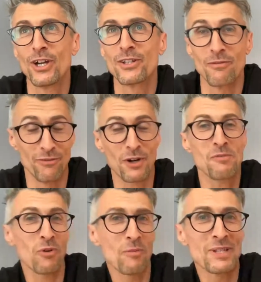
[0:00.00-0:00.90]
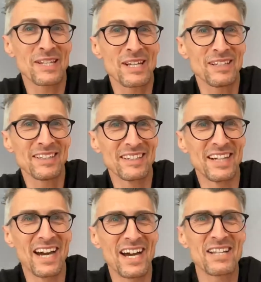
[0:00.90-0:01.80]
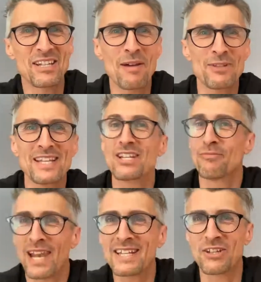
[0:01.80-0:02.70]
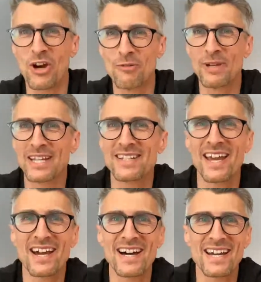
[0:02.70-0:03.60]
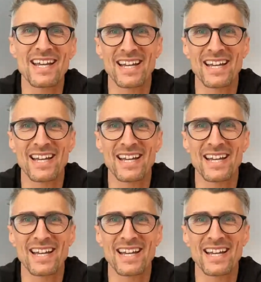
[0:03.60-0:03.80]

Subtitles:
some very promising steps and some less so, because AI,